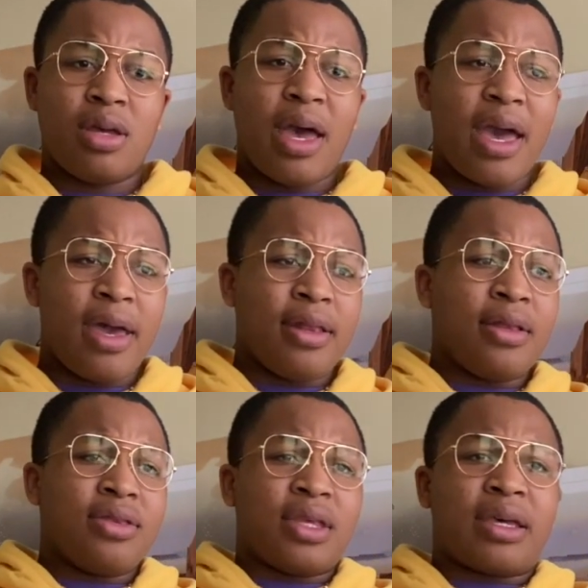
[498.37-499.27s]
And
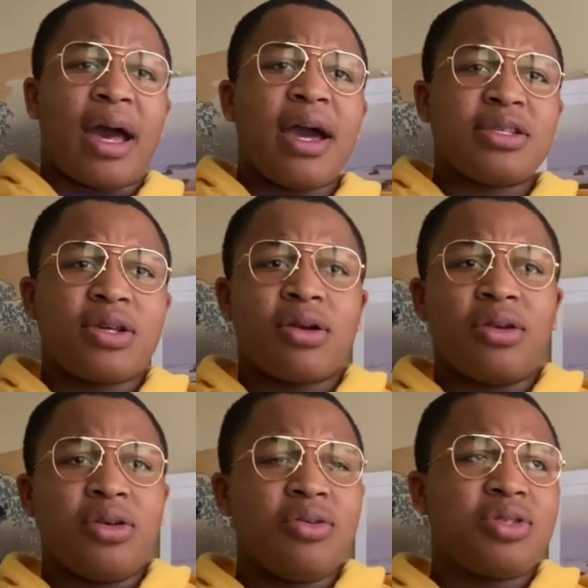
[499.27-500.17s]
the guys that are on
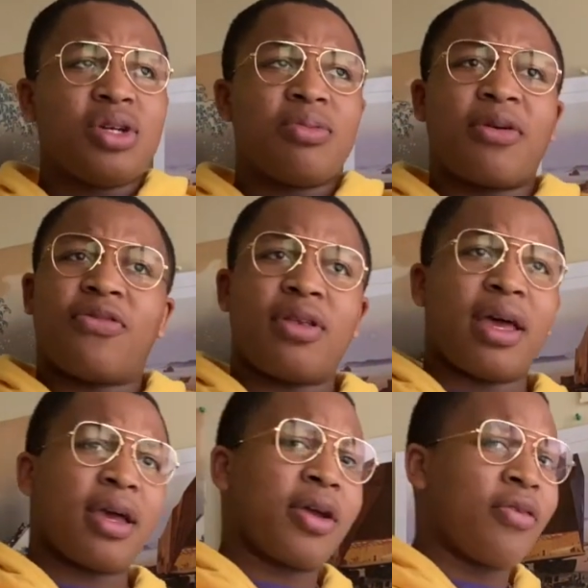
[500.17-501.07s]
YouTube are for
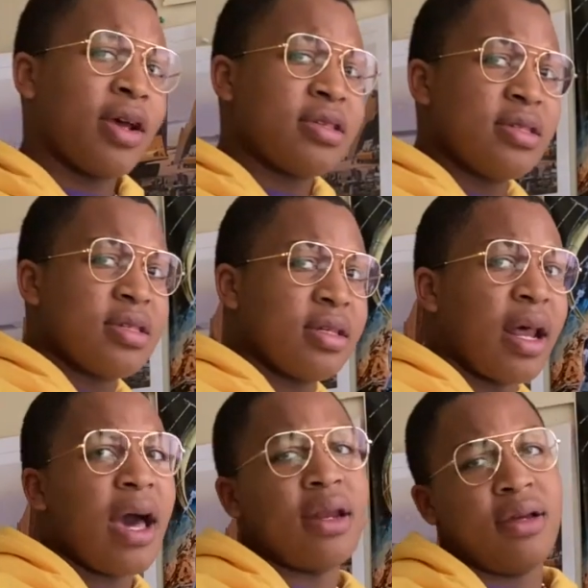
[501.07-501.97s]
like Crescent
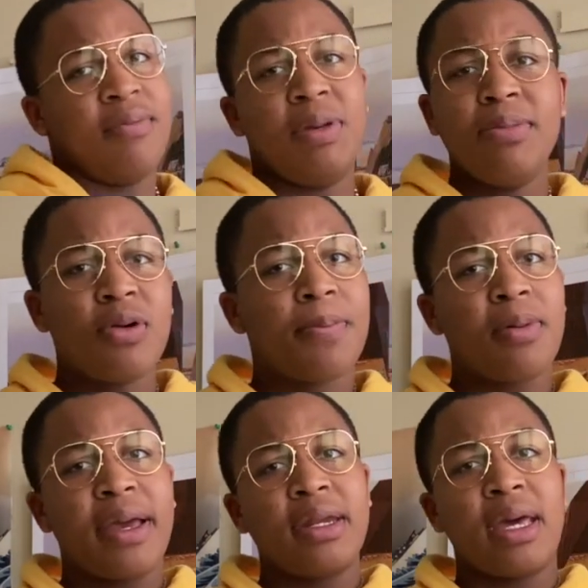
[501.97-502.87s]
Sonata, and people are
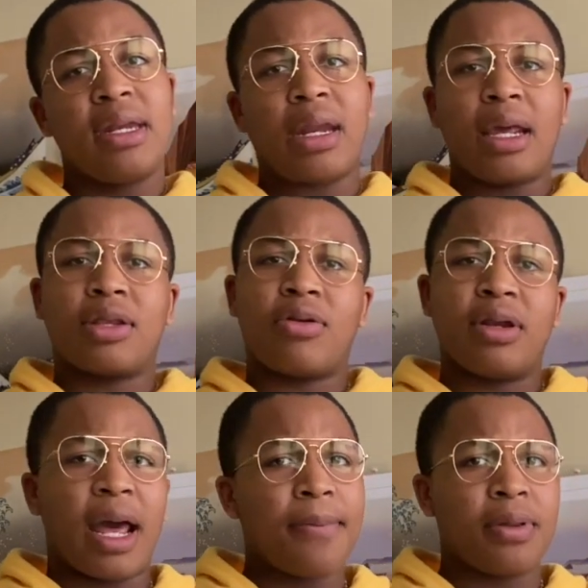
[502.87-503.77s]
playing that in ninth grade.
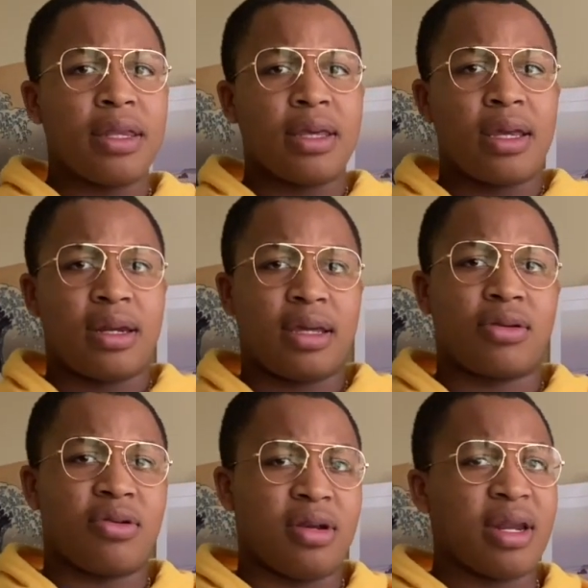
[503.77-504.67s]
I played that in ninth
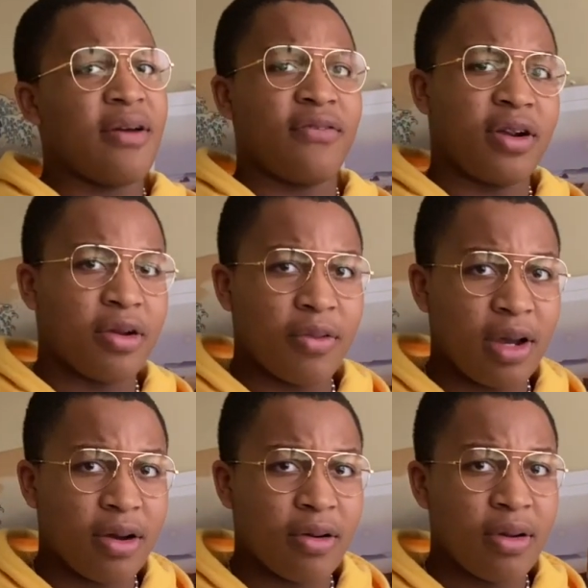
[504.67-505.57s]
grade, not very
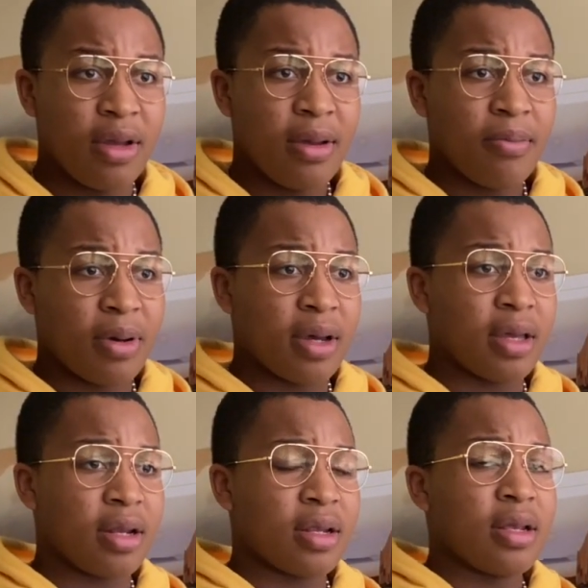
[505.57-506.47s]
well, but
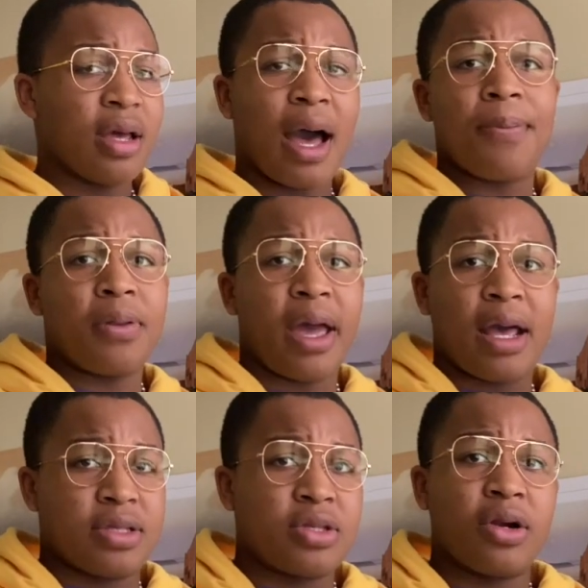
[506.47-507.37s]
I
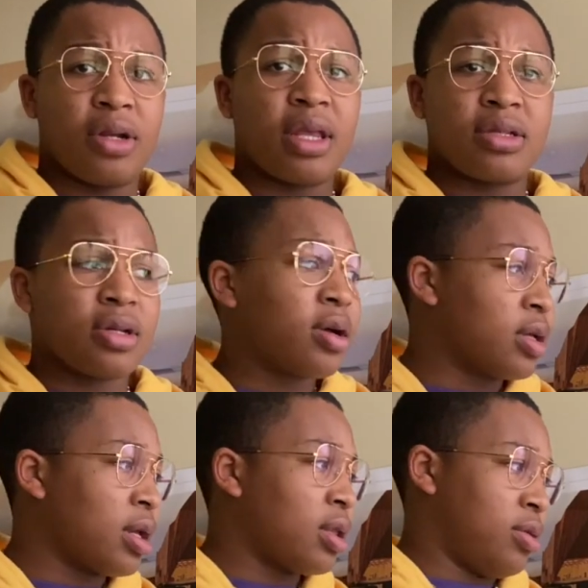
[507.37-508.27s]
started that song in
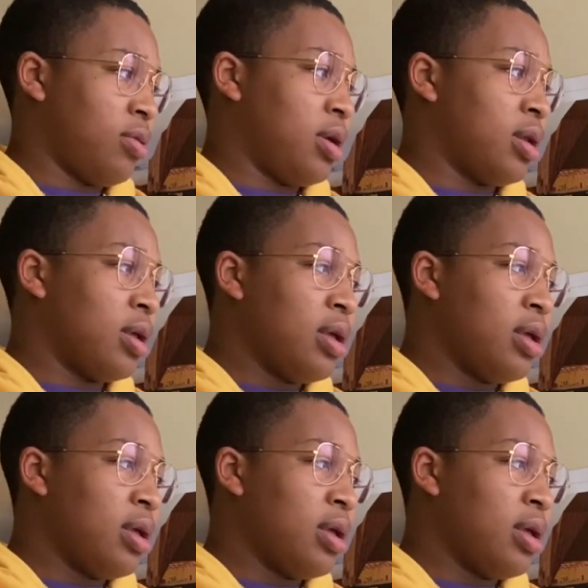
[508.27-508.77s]
ninth grade.